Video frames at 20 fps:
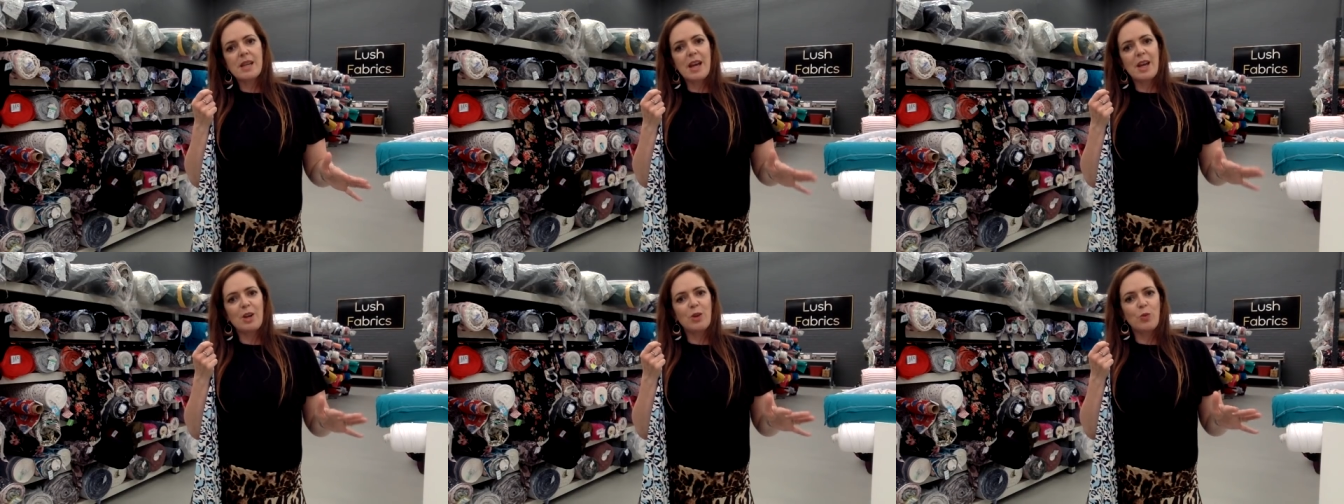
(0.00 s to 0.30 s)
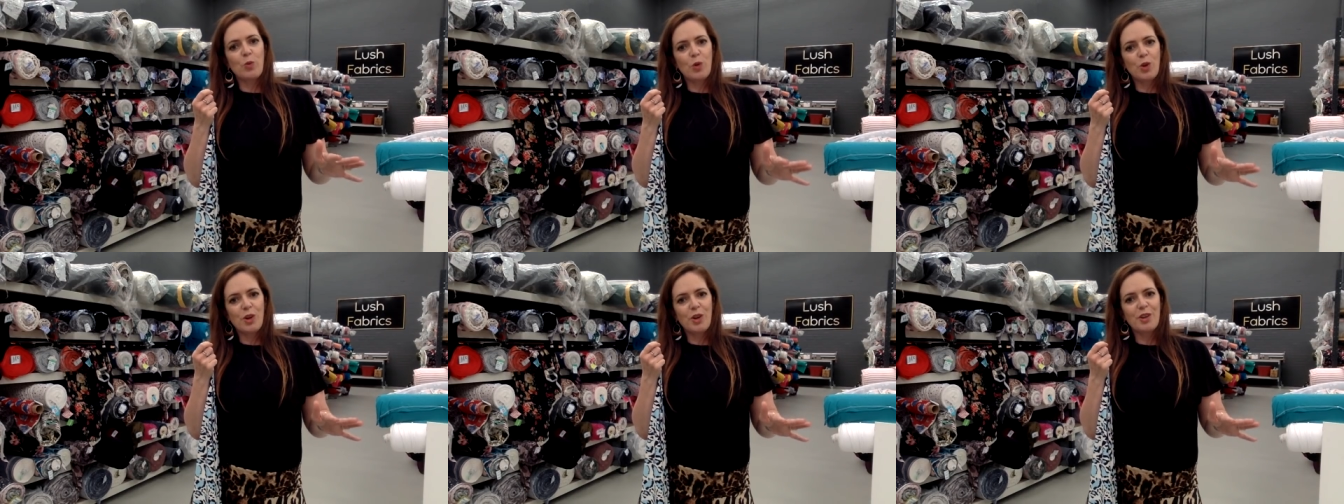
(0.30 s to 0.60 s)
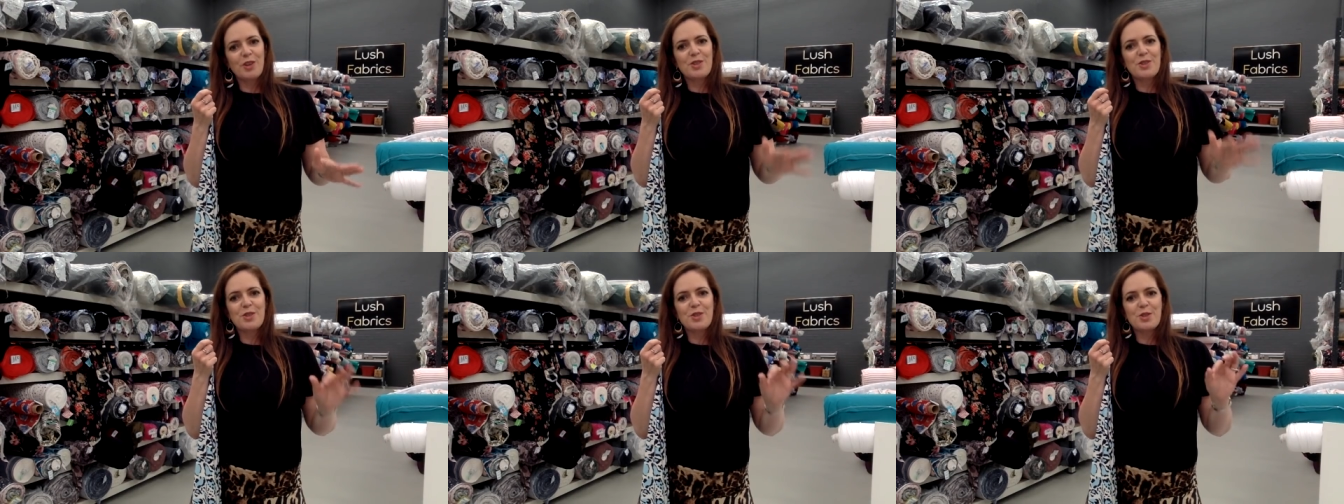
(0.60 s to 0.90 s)
and it
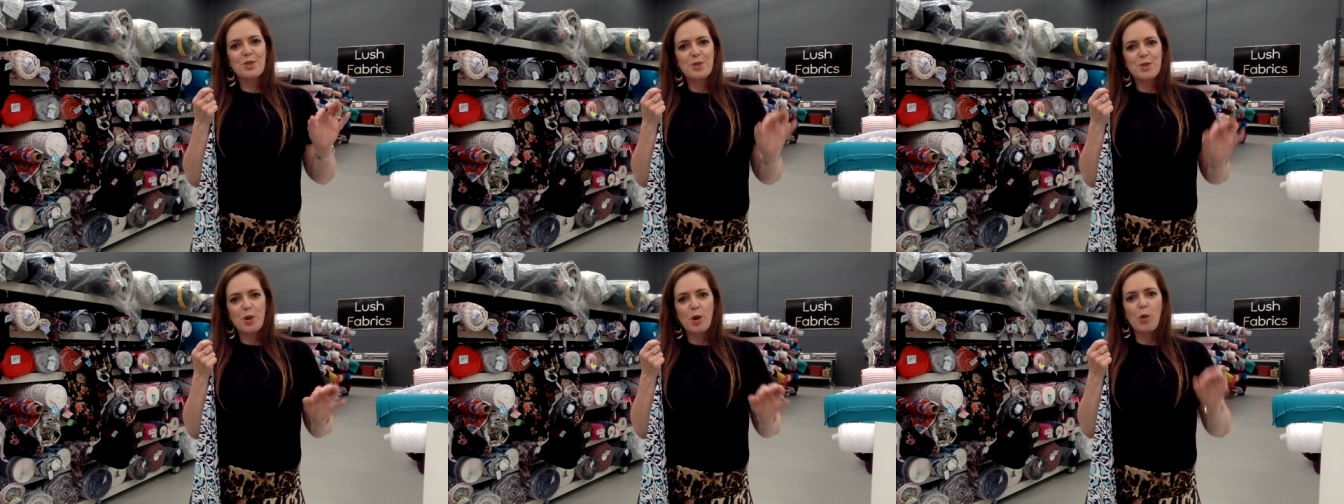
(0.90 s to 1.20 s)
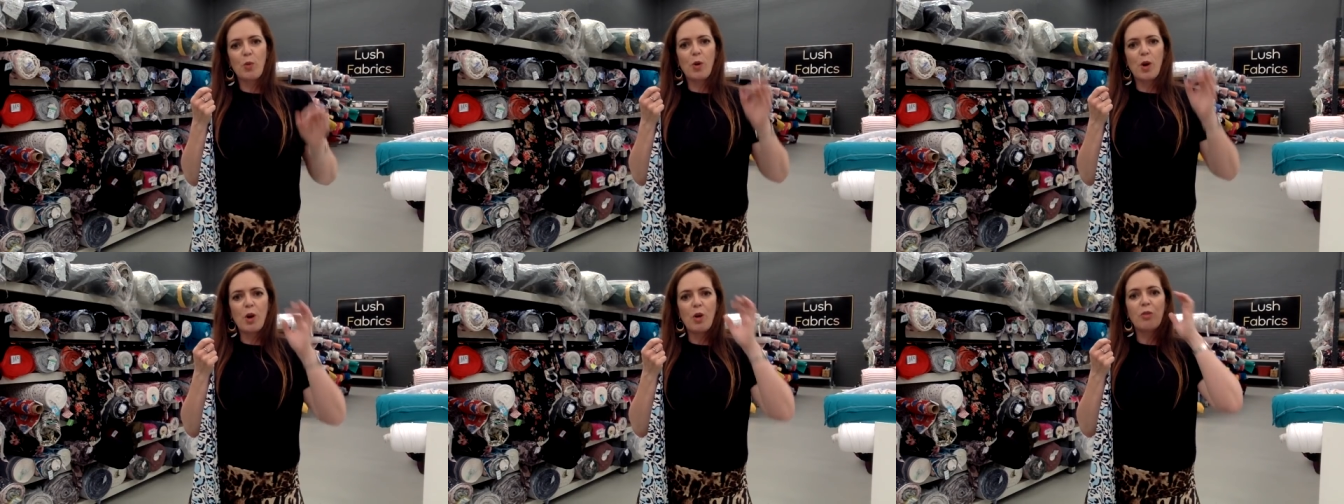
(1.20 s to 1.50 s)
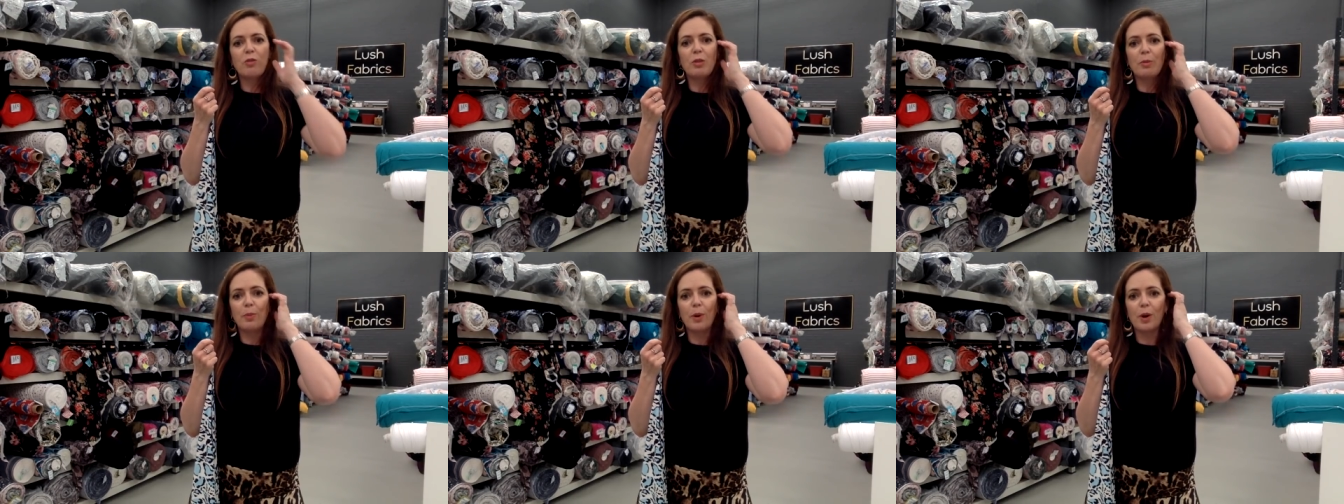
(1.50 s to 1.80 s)
works so well
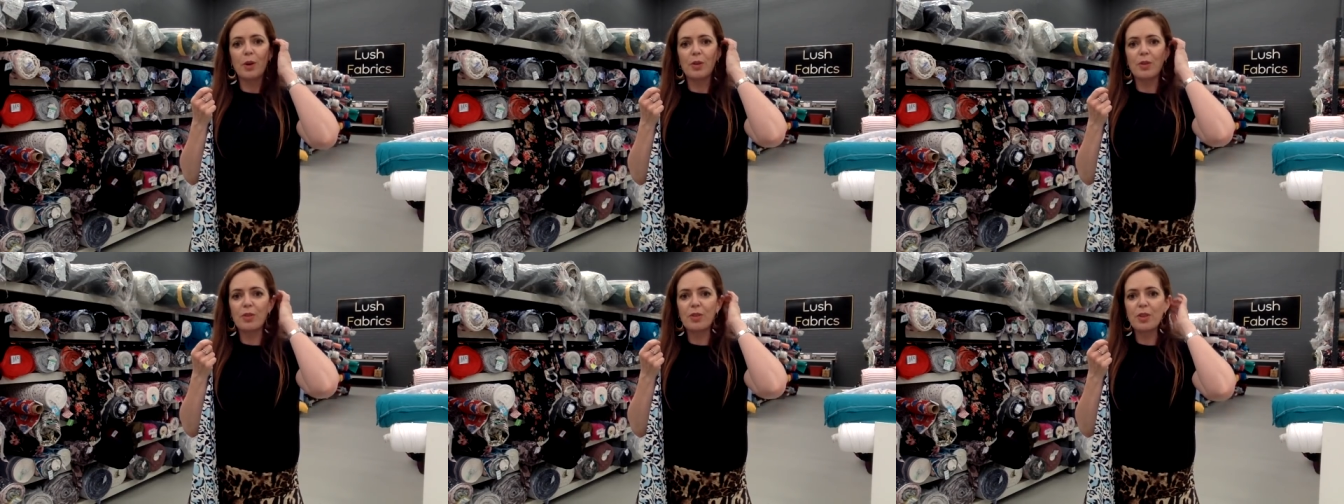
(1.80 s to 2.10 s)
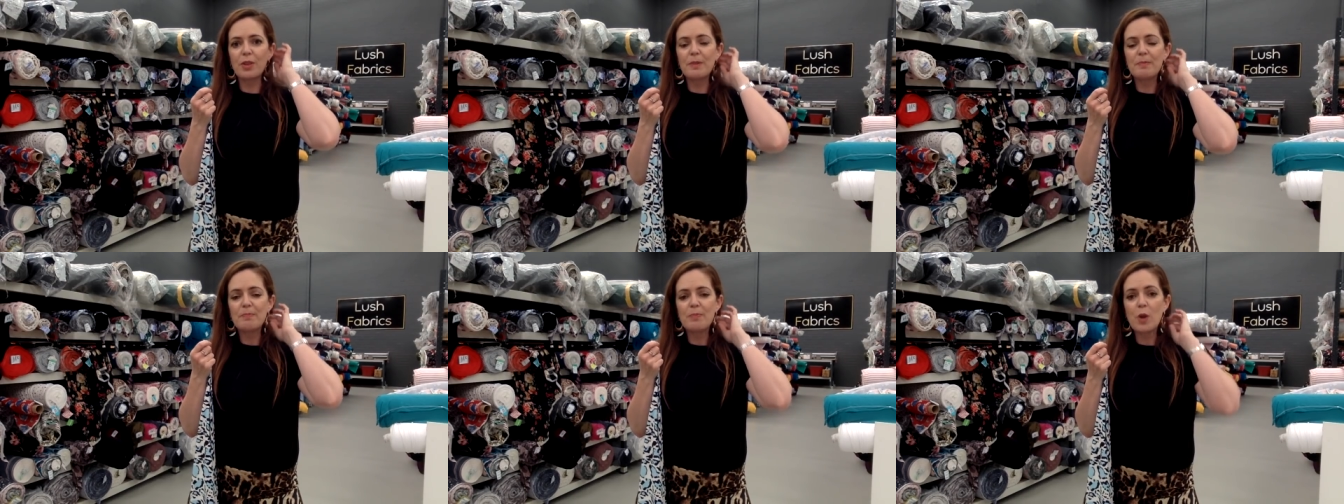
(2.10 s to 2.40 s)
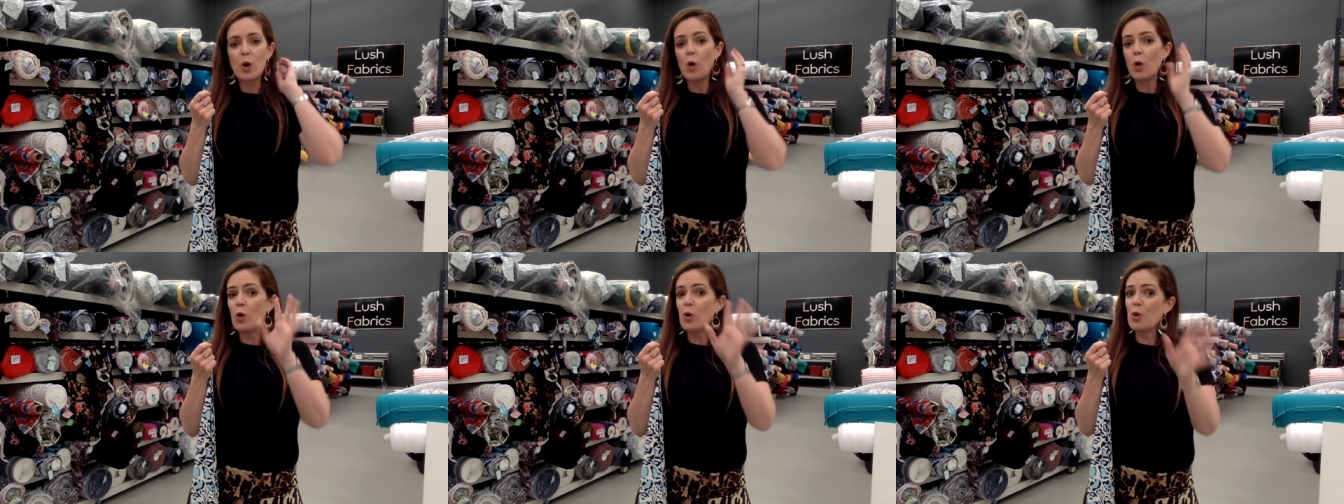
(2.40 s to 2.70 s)
for both,
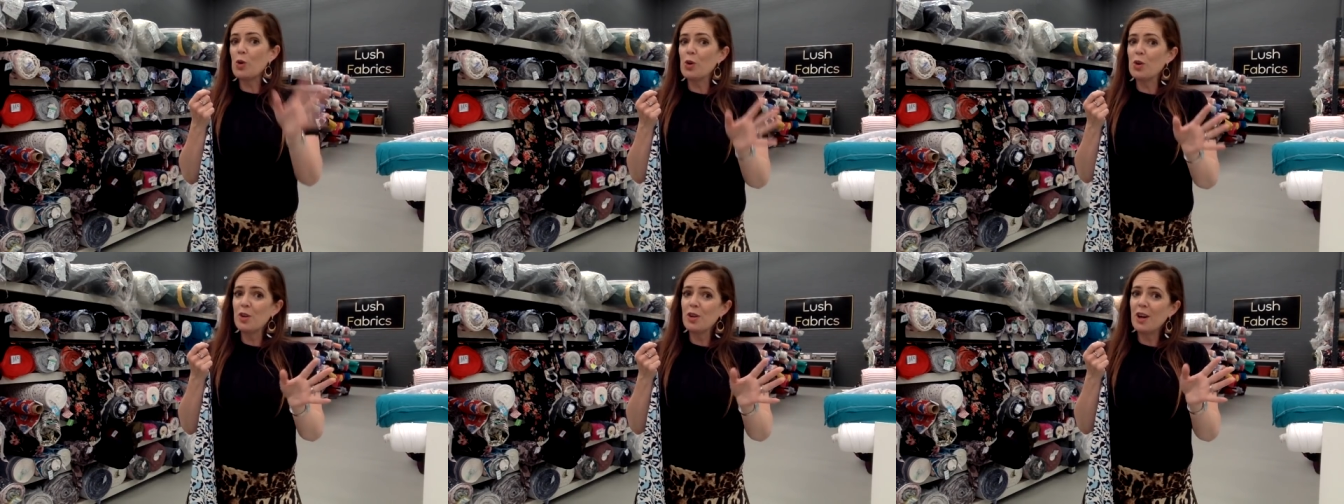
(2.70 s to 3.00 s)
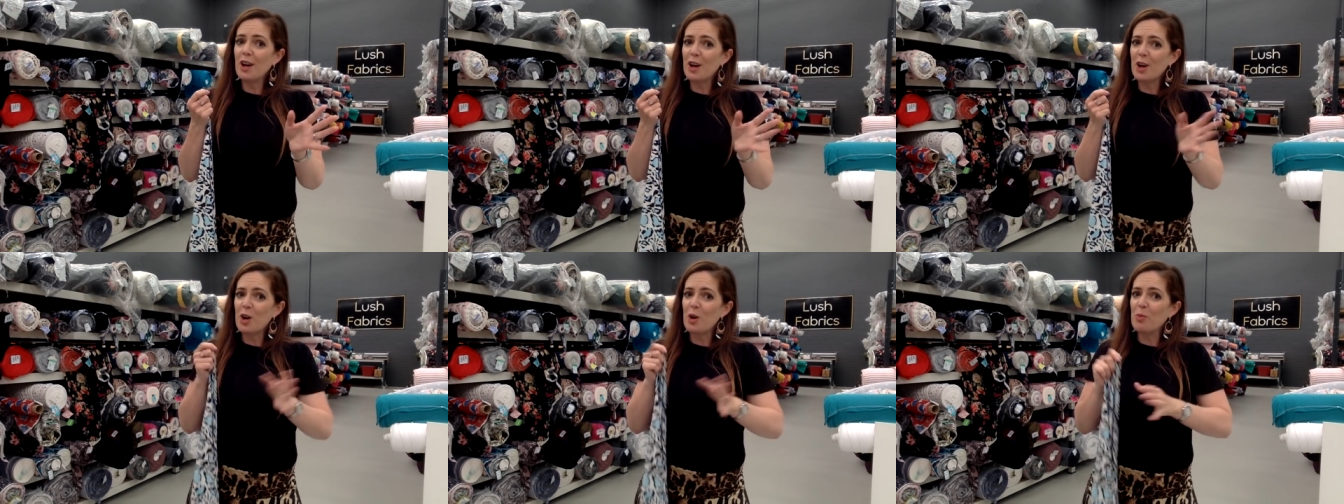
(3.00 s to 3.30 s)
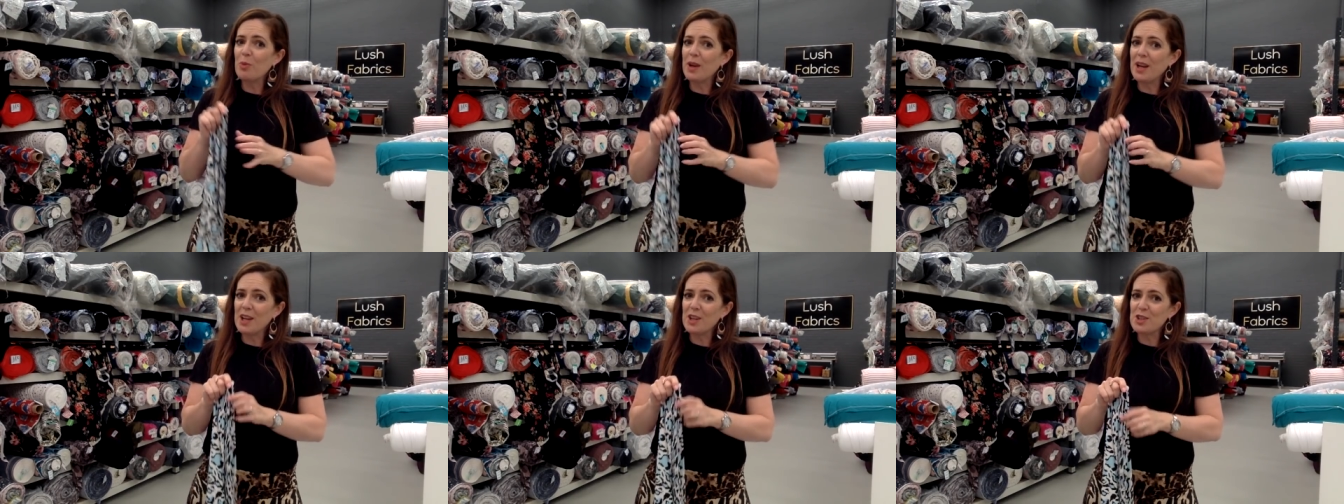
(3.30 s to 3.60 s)
or a
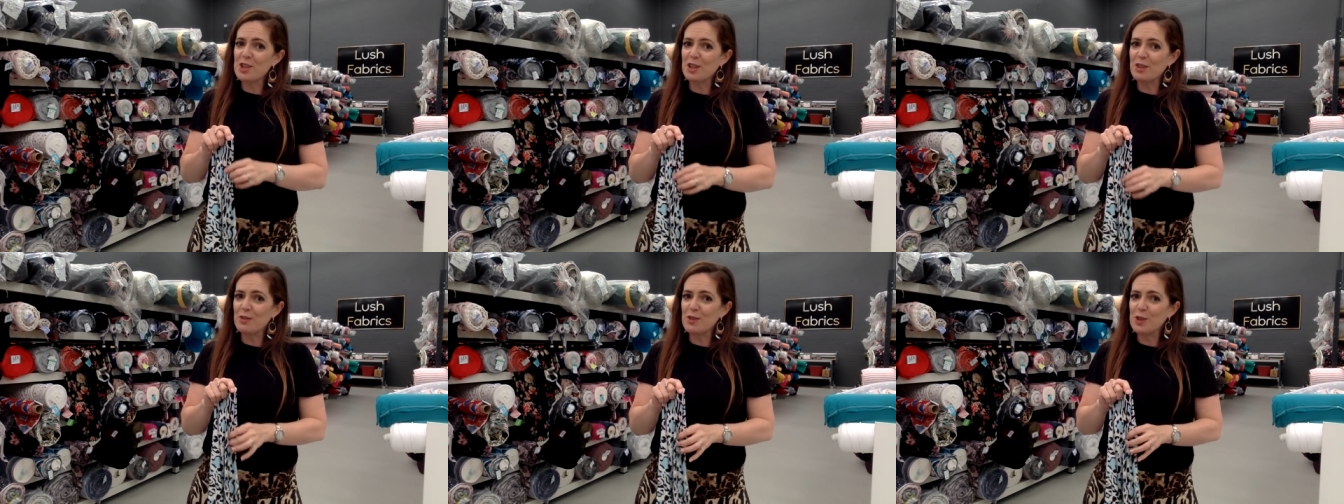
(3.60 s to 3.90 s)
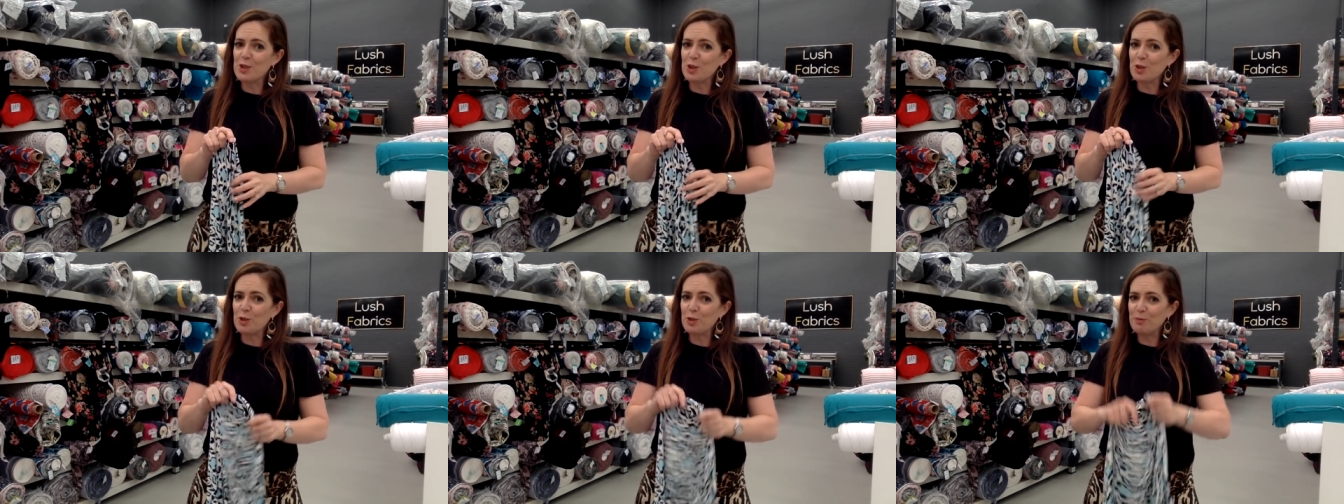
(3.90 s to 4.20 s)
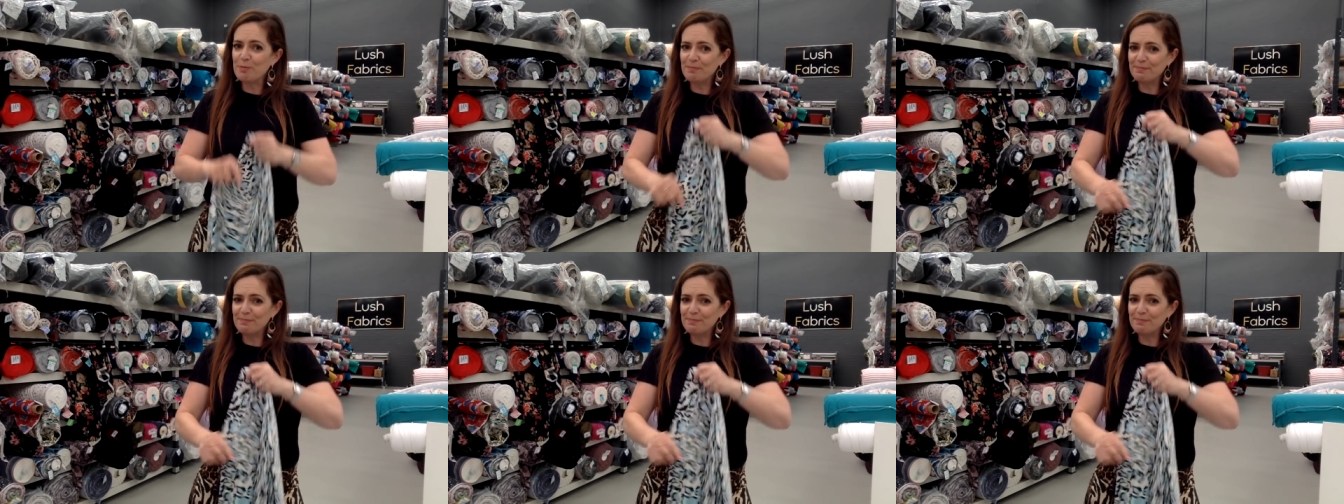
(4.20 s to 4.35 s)
combination of the two.